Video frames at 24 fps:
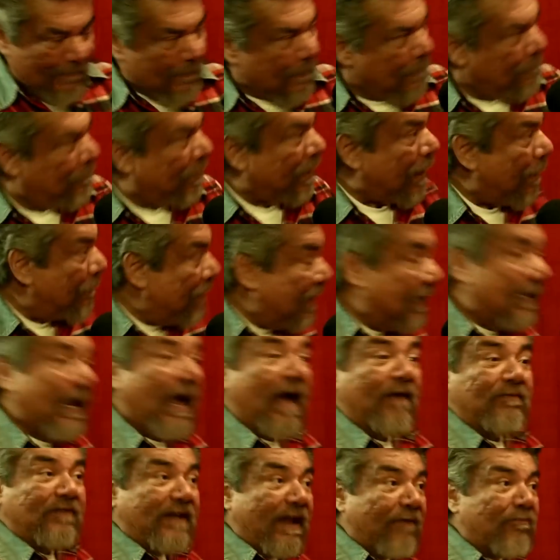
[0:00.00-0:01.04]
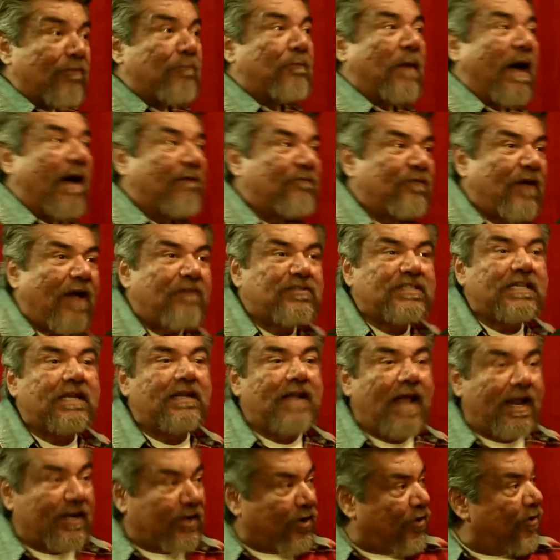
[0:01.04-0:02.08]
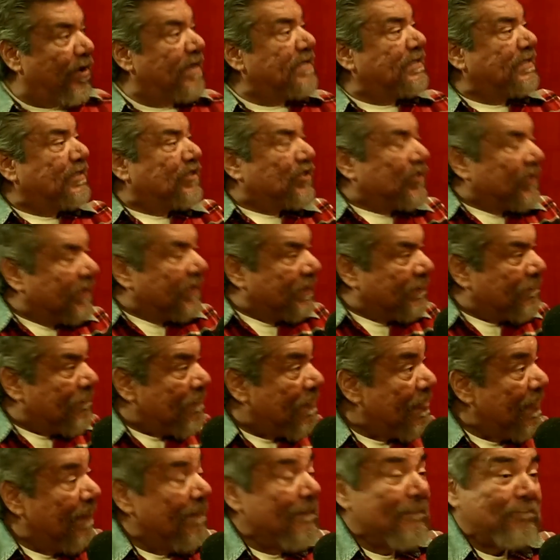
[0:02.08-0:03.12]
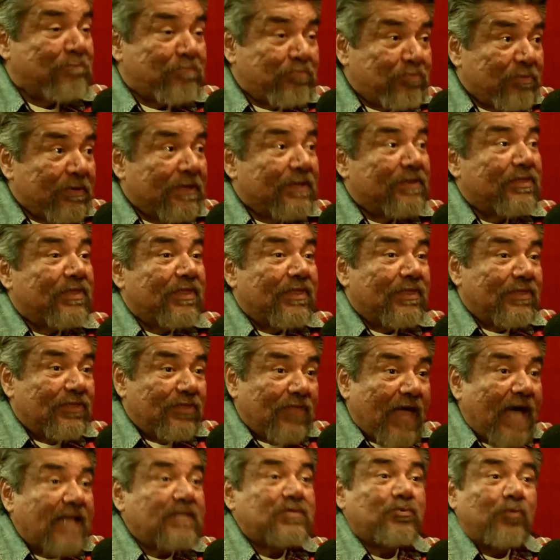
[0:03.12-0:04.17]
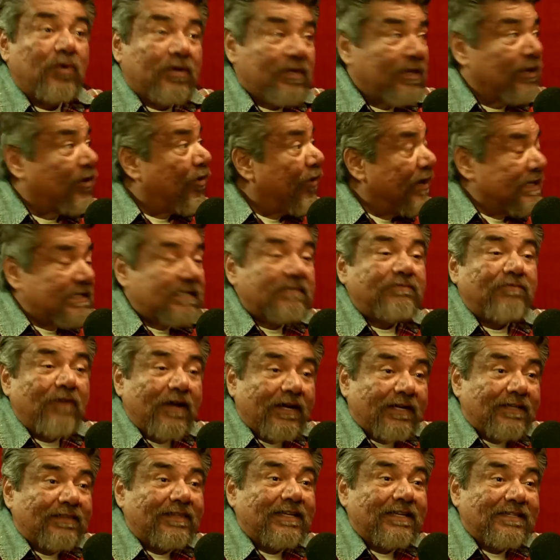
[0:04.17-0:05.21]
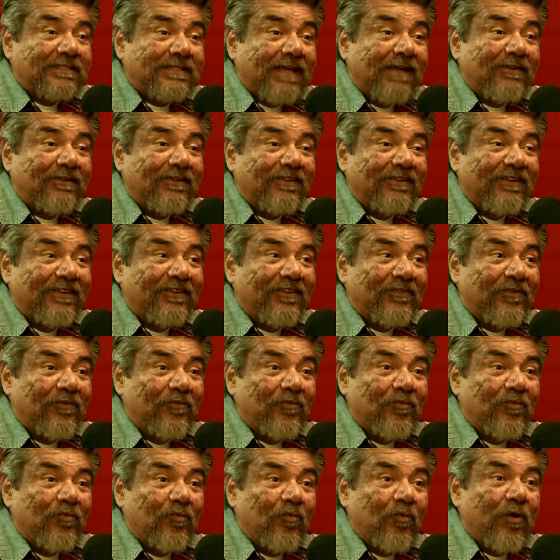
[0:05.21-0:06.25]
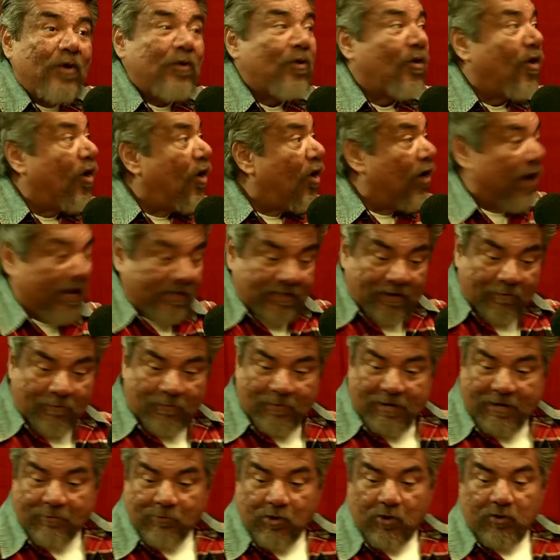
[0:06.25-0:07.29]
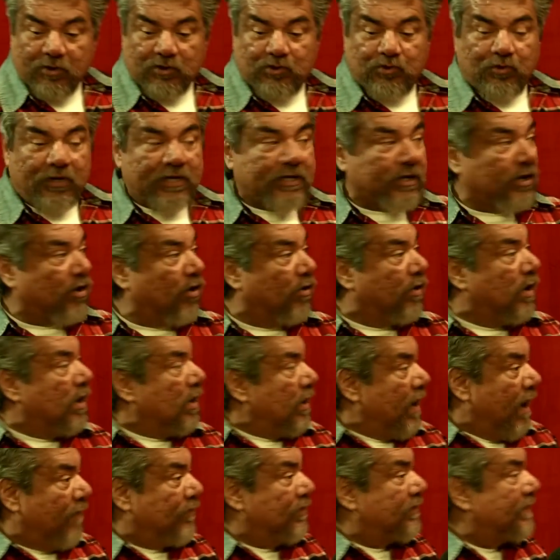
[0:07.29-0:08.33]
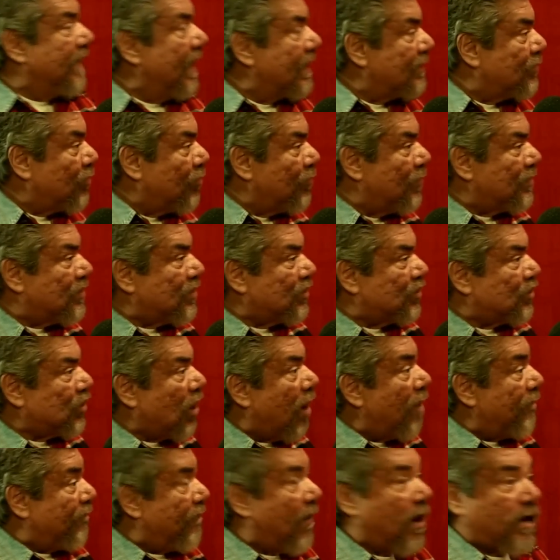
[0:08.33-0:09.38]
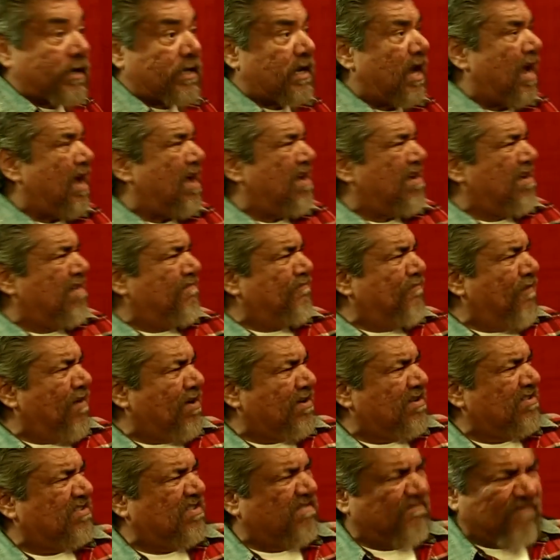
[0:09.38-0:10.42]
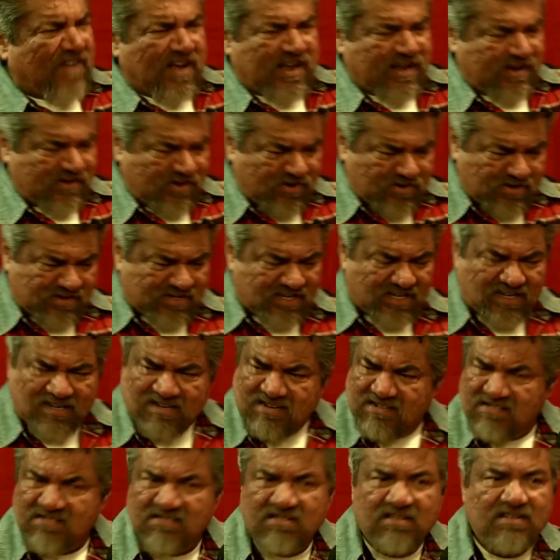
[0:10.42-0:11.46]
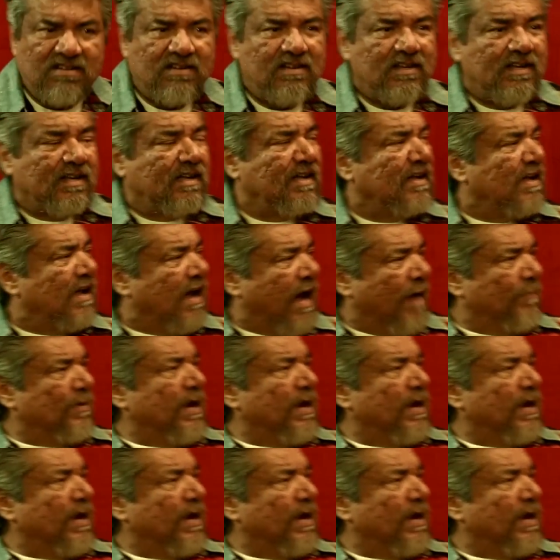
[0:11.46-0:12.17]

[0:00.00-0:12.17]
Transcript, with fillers: But I mean, I've seen a lot of crazy shit. That's one of the craziest fucking things that. That's wild. We were all, and everybody would go and drink. You go, have you danced with Mrs. Shaw? Fuck. Wow, dude. I'm